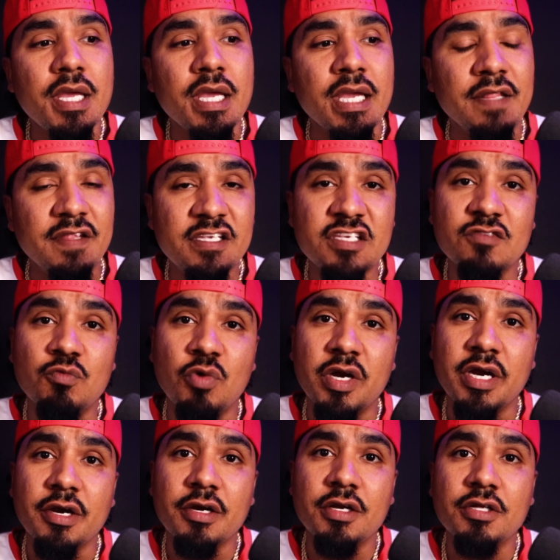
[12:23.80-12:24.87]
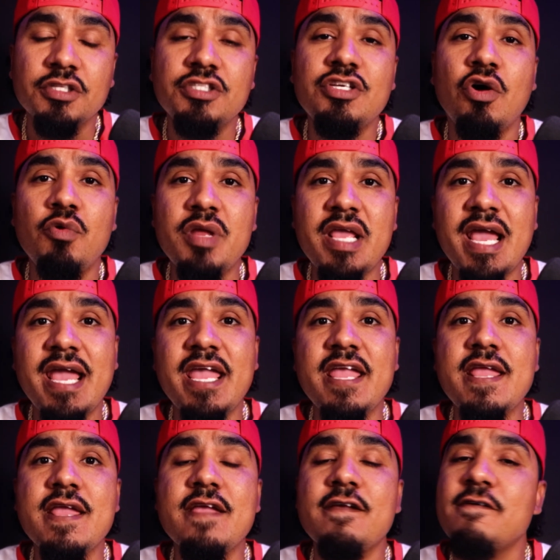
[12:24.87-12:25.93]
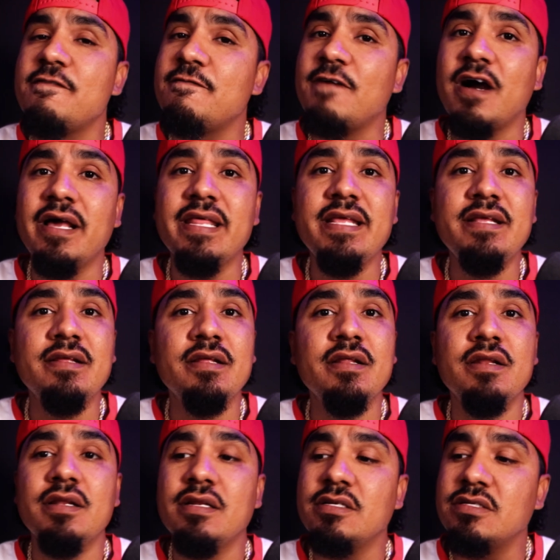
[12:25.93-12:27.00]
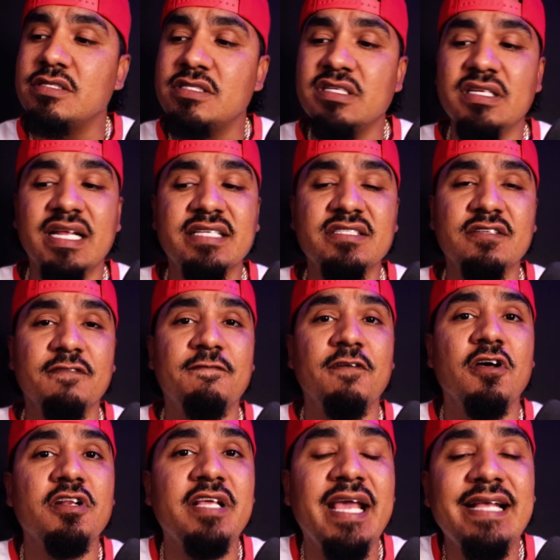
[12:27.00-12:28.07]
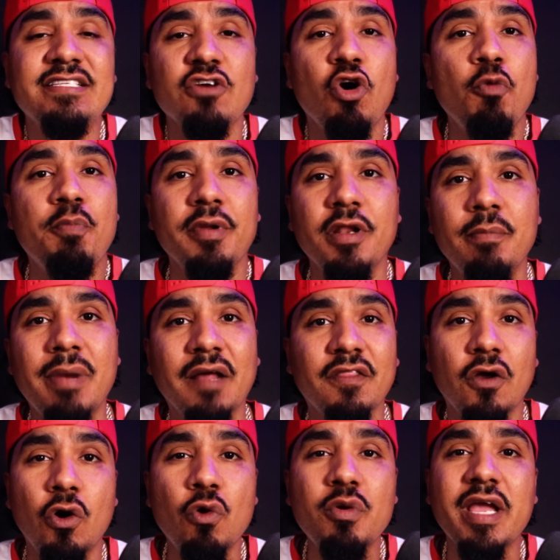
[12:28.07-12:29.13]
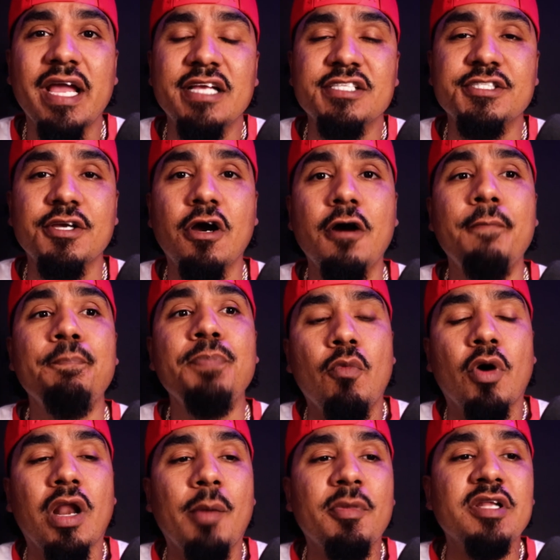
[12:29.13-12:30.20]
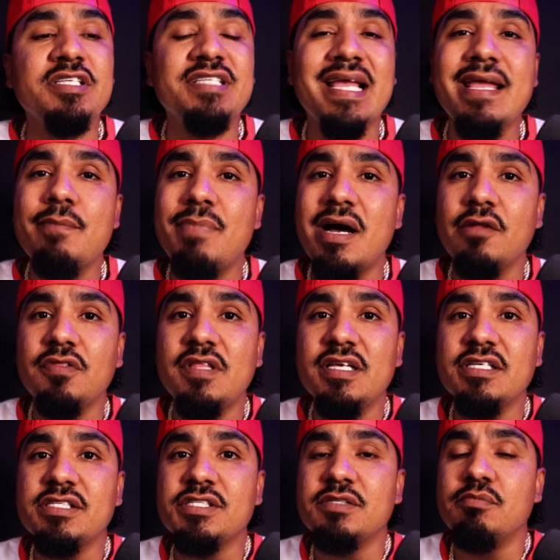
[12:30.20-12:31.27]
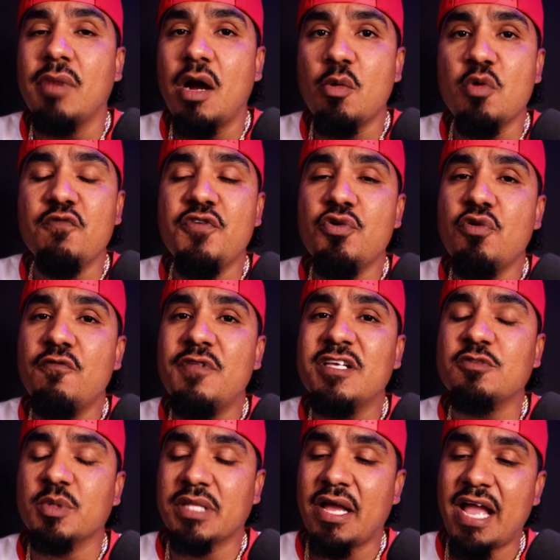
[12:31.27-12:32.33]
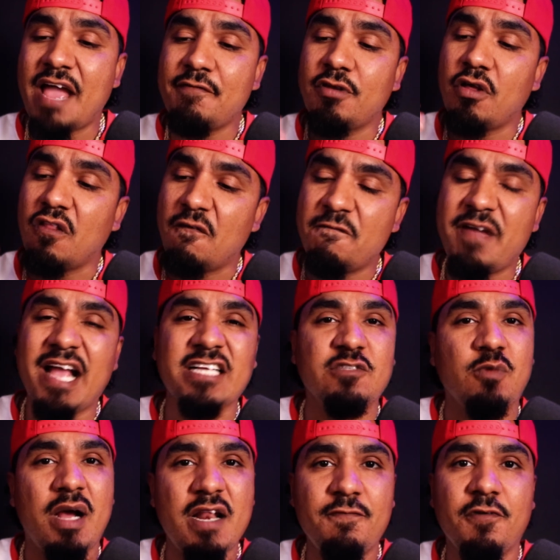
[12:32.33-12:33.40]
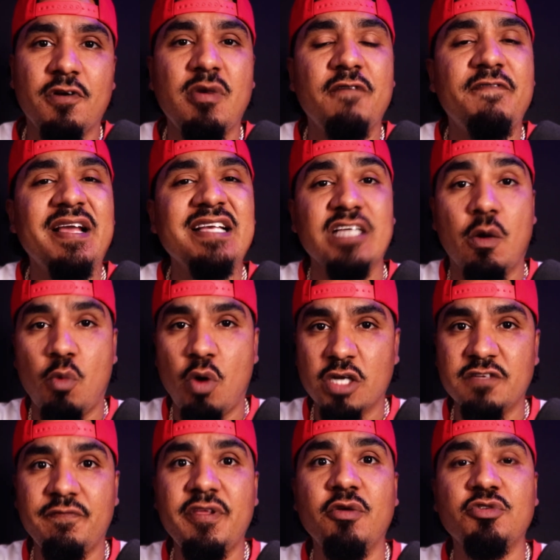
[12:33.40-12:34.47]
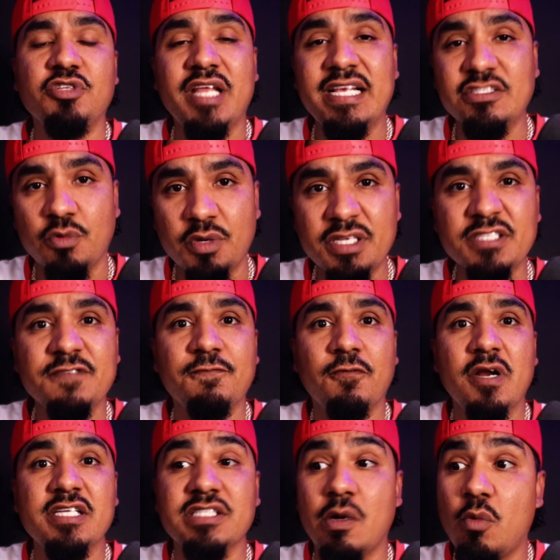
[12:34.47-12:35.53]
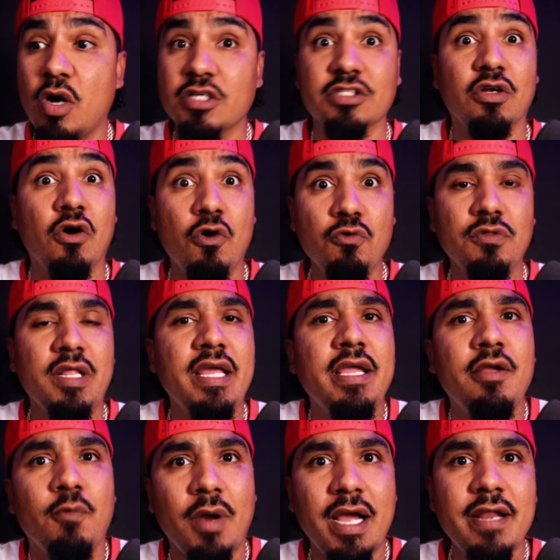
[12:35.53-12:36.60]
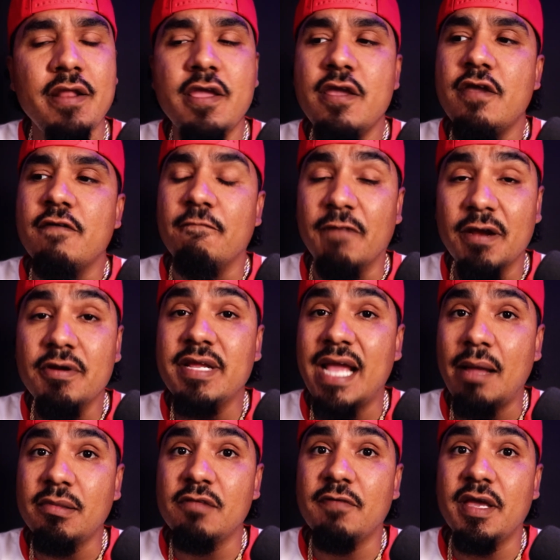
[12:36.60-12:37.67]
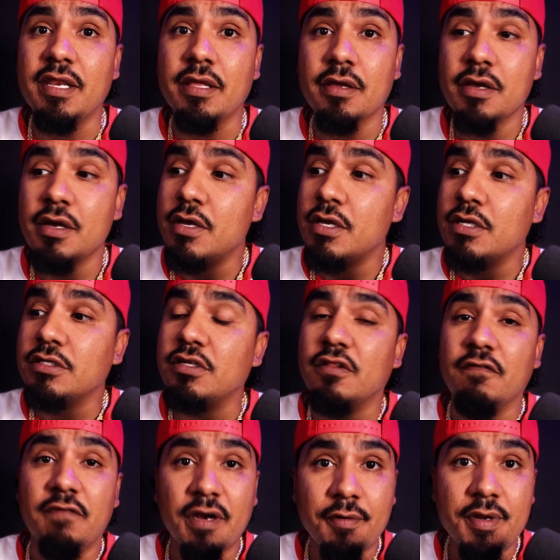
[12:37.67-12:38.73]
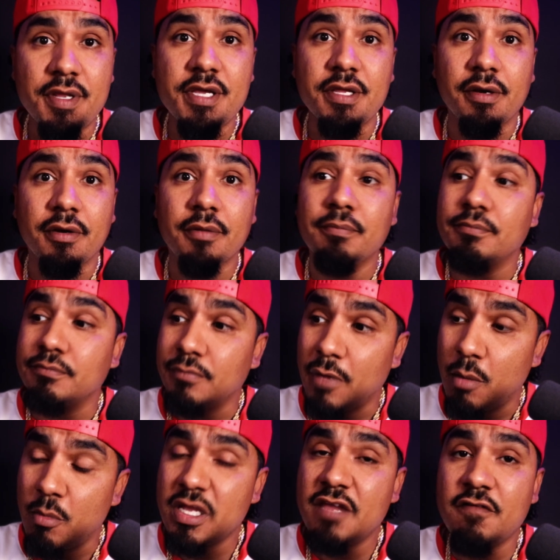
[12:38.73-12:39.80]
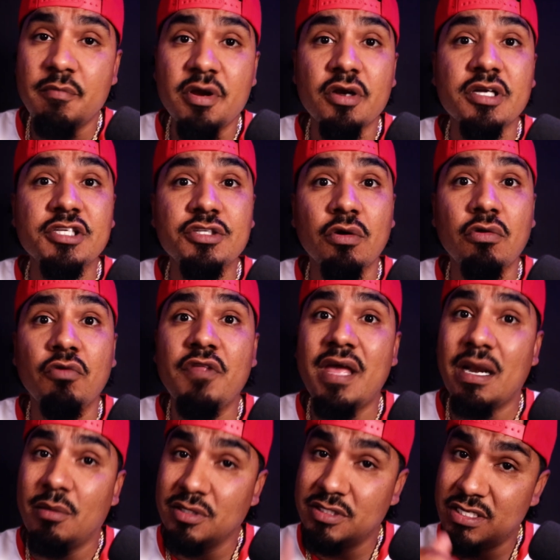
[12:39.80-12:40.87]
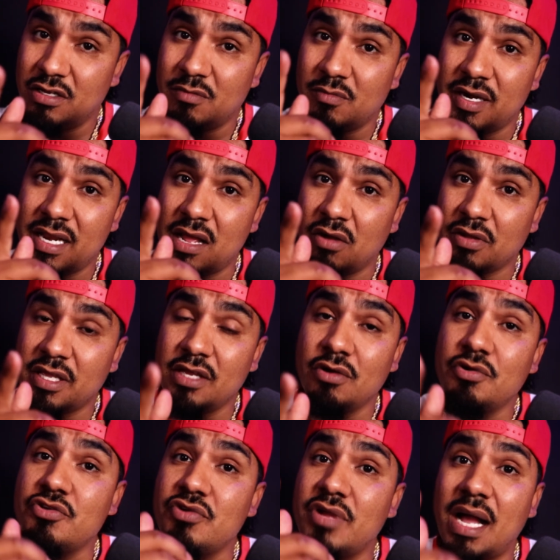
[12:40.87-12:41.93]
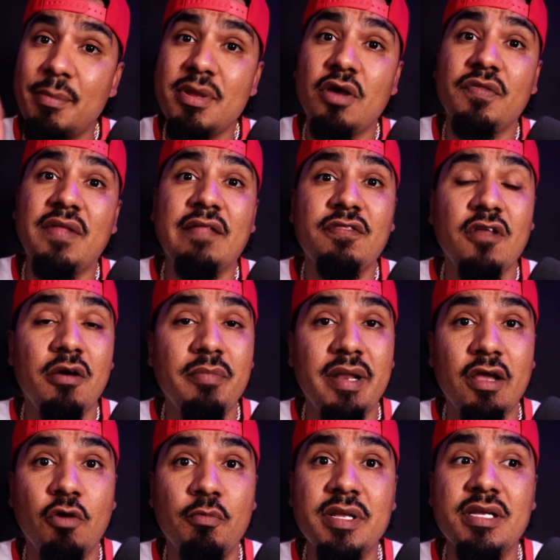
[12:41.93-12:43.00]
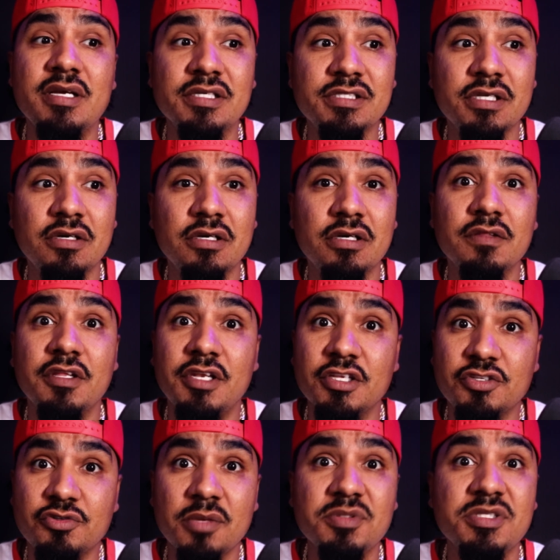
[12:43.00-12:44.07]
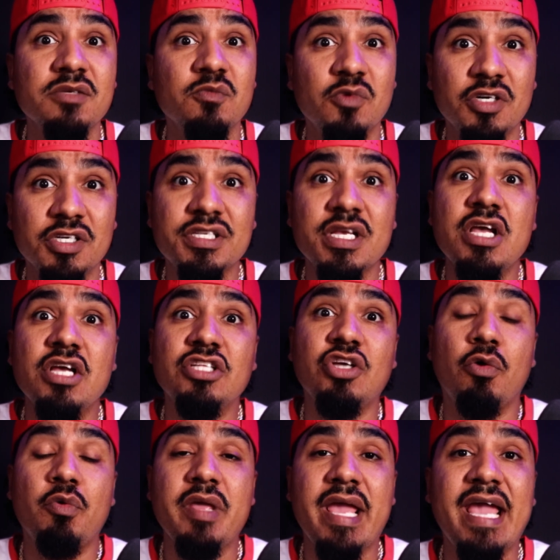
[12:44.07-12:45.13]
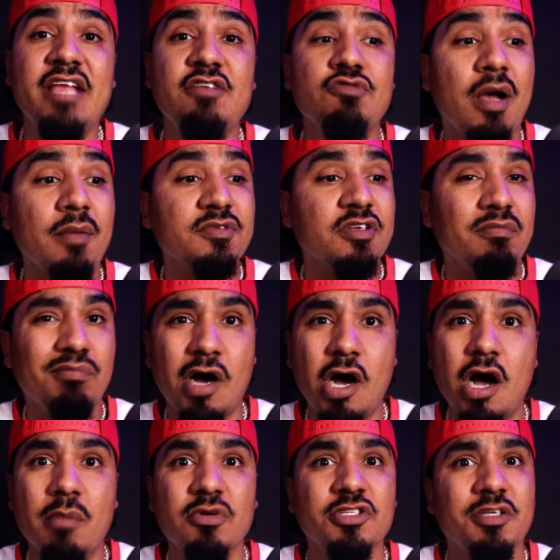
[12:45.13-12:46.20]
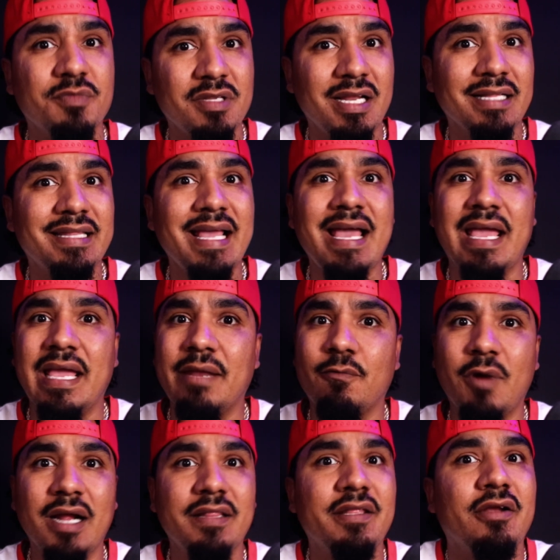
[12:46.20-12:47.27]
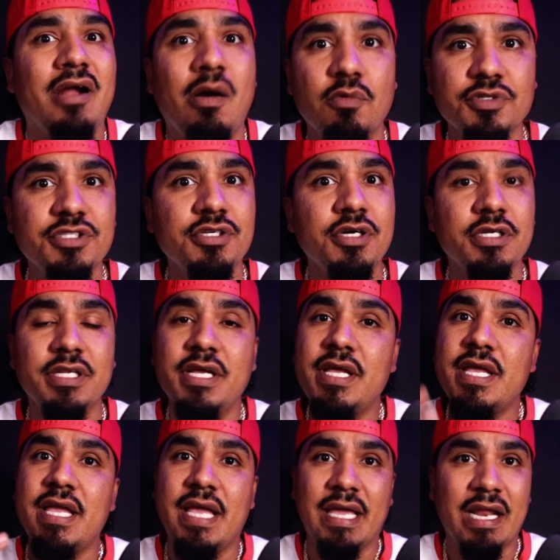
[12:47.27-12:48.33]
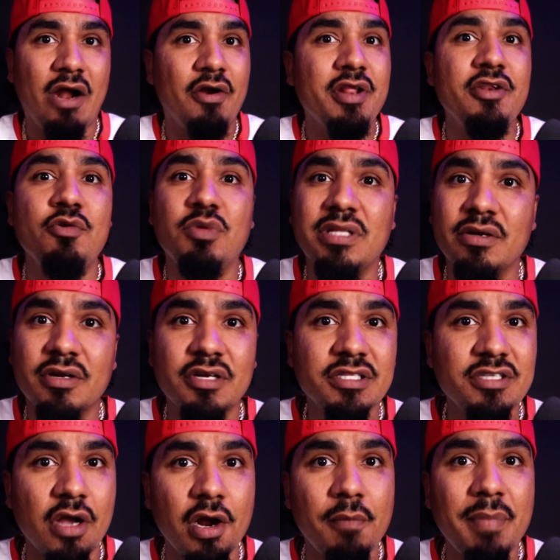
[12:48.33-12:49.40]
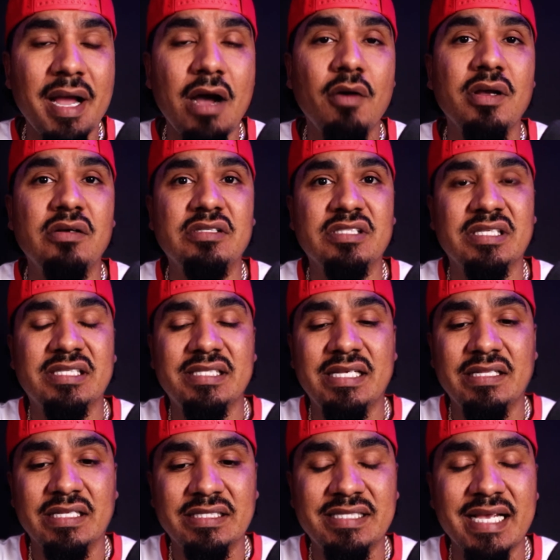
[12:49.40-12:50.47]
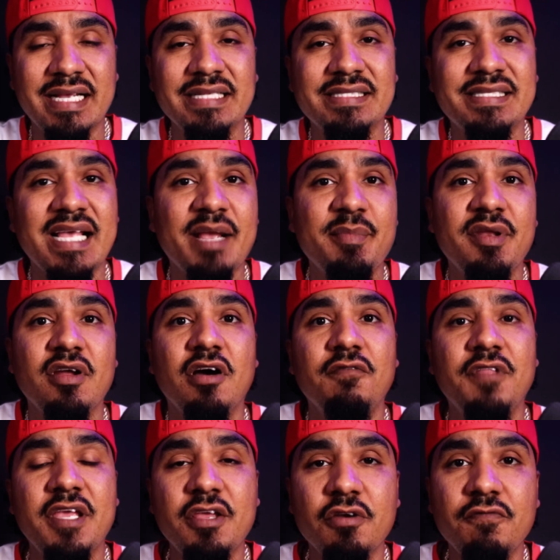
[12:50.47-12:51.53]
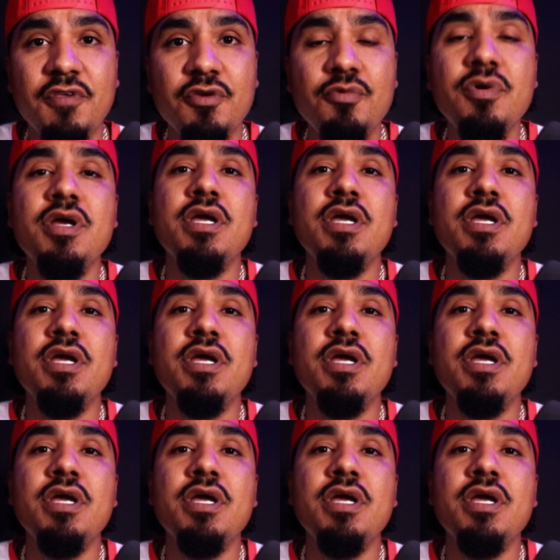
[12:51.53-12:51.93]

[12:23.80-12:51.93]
And this is where Tony A finally lets the floodgates open about the whole case, y'all. What I'm gonna say about this, my review of this, without having all the facts right in front of my face. I watched the video today, so it is fresh. I watched the whole thing, right? Very captivating to the very end. I'm gonna give American Cholo that. I'm gonna tell him right now, Gil, you got me on that thumbnail because the description was Tony A drops a bomb or something like that. And right there, I was hooked, and I already knew what they were gonna talk about. It was in the second segment of the interview.